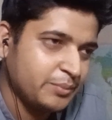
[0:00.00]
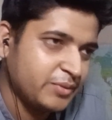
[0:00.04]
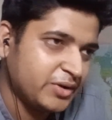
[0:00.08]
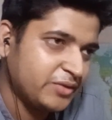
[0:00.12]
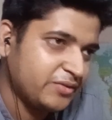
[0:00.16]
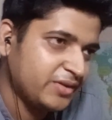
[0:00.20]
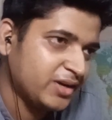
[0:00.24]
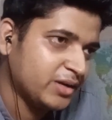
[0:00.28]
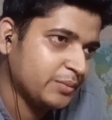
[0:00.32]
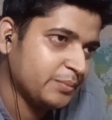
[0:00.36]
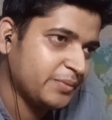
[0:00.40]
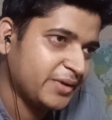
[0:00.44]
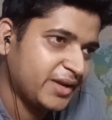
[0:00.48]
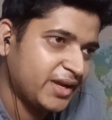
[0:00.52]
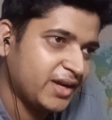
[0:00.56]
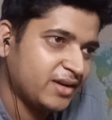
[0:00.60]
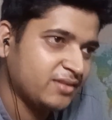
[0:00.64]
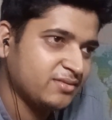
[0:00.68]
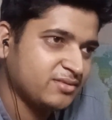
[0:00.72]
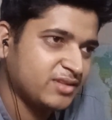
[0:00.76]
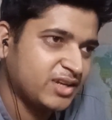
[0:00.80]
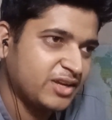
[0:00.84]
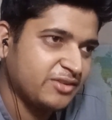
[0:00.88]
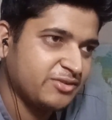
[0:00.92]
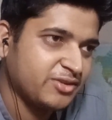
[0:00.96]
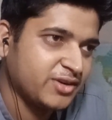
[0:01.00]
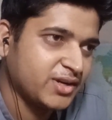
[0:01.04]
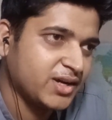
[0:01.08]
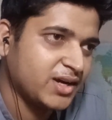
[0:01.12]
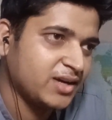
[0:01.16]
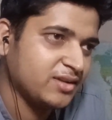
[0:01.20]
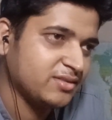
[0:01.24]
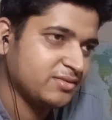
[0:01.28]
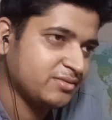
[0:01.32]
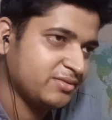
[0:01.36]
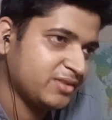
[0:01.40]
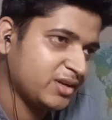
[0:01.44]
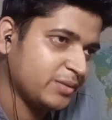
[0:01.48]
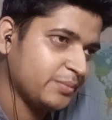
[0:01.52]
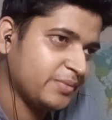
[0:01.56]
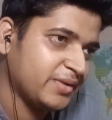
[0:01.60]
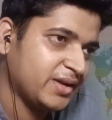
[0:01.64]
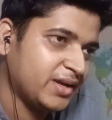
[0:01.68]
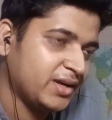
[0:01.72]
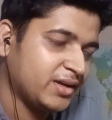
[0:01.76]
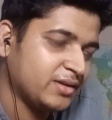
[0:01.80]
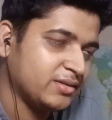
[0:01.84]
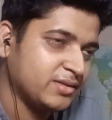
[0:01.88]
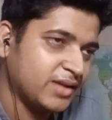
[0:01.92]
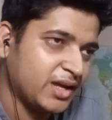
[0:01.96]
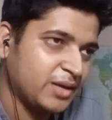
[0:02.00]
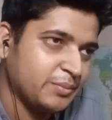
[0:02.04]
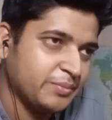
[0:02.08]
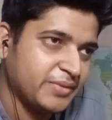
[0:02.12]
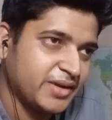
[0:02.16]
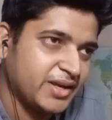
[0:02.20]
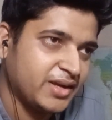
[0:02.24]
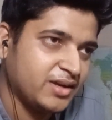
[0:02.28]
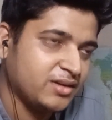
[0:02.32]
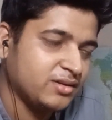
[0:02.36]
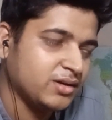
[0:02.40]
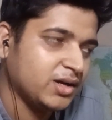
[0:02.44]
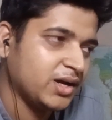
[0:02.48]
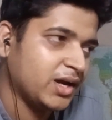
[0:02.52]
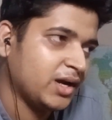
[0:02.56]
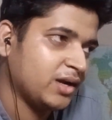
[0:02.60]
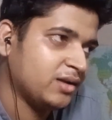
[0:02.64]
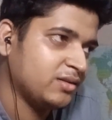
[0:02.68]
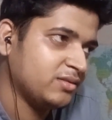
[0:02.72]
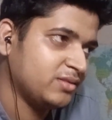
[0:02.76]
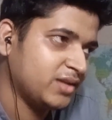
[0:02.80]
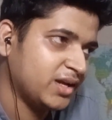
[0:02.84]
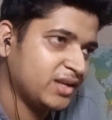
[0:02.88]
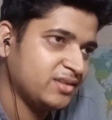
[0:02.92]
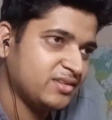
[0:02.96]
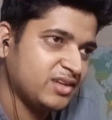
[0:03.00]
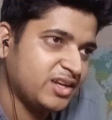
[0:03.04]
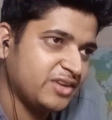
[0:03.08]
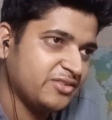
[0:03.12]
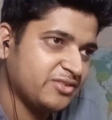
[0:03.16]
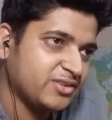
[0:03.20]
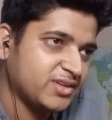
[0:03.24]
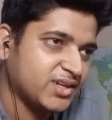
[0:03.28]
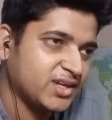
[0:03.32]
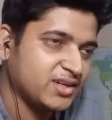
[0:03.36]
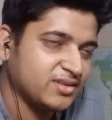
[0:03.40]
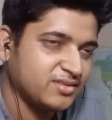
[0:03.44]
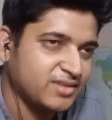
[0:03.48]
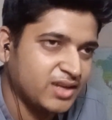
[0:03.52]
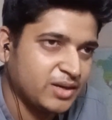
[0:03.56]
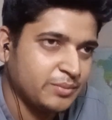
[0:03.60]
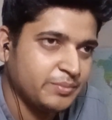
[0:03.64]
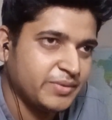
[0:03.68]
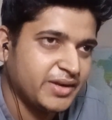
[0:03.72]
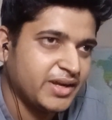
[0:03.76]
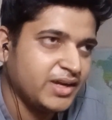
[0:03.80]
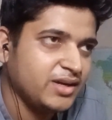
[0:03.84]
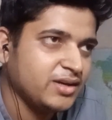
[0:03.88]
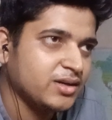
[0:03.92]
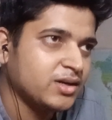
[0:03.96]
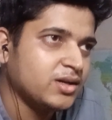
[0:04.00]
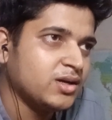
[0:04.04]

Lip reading: between break, 3-4 hours, sit break, then break, and then 3-4 hours, then break.